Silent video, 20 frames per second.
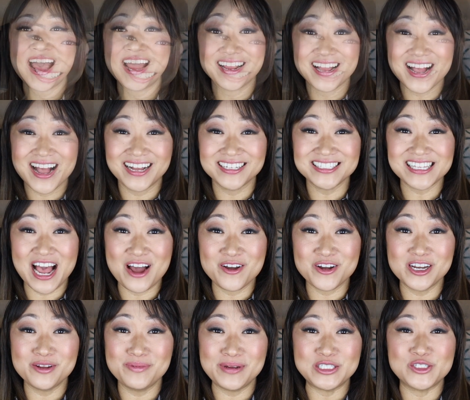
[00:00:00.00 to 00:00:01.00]
And guys, I'm
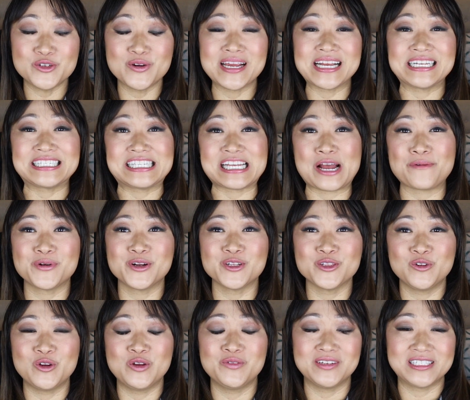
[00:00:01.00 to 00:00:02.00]
gonna be doing a
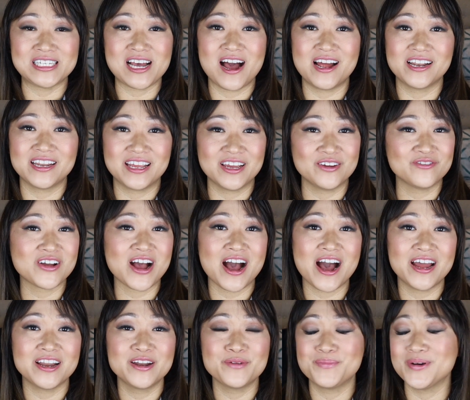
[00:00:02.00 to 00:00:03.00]
separate Louis Vuitton gift
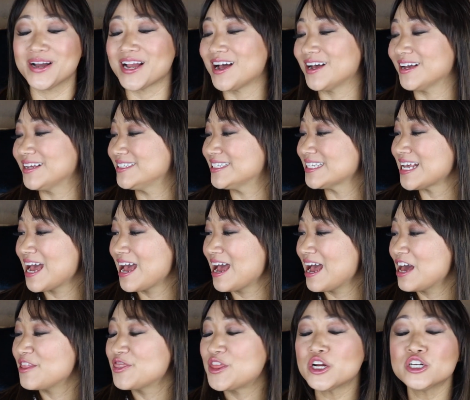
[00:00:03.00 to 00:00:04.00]
guide because
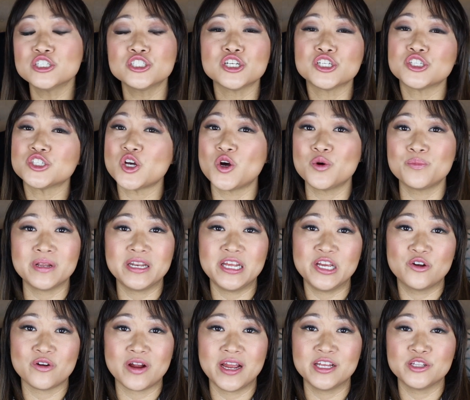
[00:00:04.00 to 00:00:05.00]
there's just so
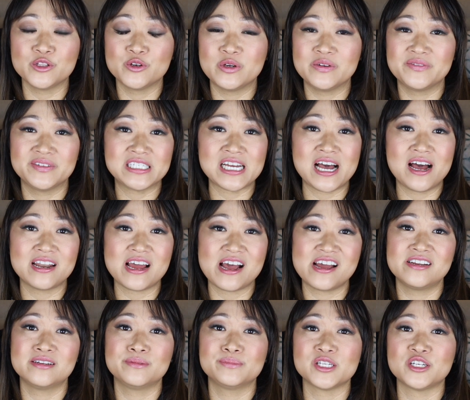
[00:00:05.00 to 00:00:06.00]
many great Louis Vuitton
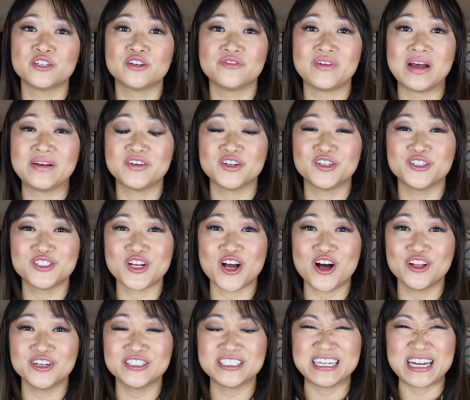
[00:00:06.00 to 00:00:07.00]
items under
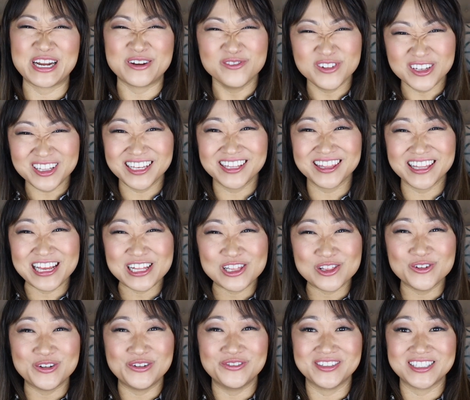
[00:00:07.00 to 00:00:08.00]
$500, and I really
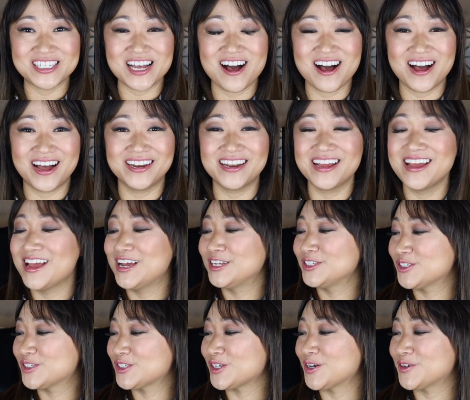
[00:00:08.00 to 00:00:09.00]
think Louis Vuitton
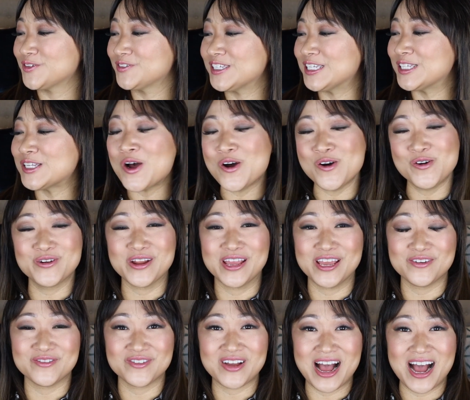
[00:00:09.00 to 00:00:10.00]
deserves its own
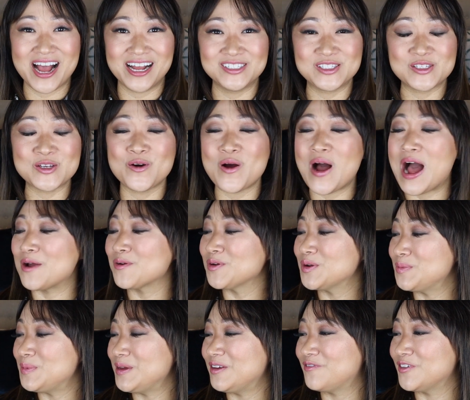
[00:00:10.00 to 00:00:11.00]
gift guide. So I'm
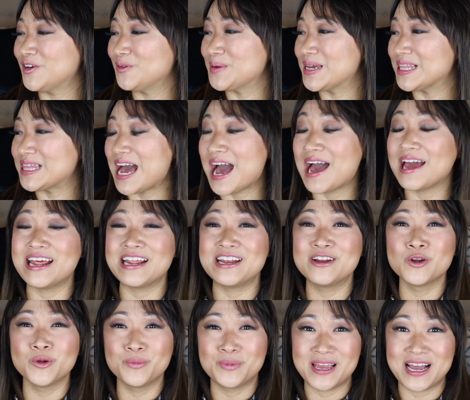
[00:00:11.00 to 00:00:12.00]
gonna be filming that,
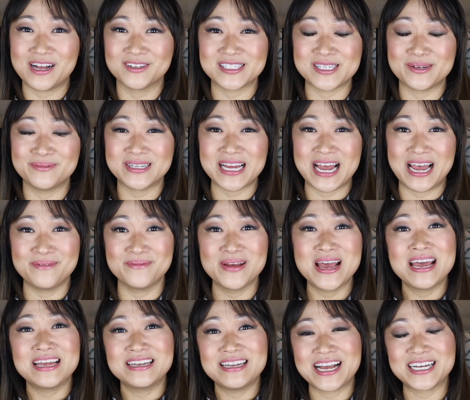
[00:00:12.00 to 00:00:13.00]
and it'll be out sometime
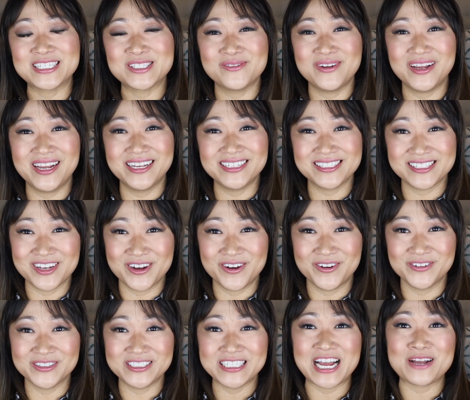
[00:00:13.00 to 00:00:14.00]
next week,
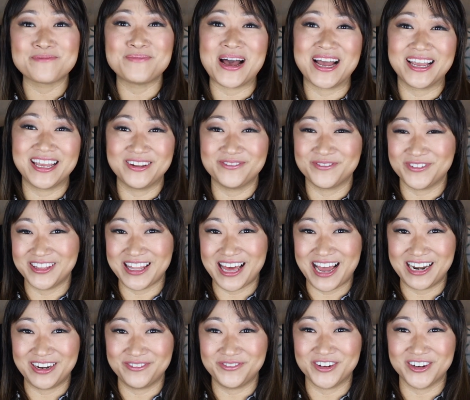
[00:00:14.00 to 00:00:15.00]
so check back in for
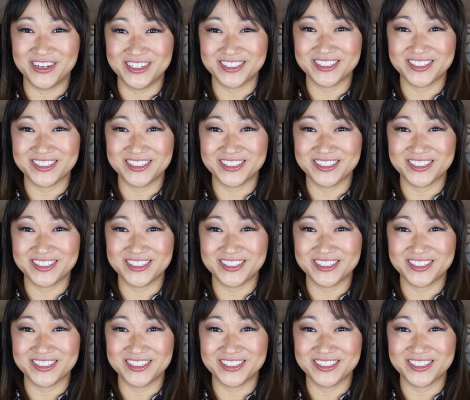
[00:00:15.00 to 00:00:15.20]
that if you're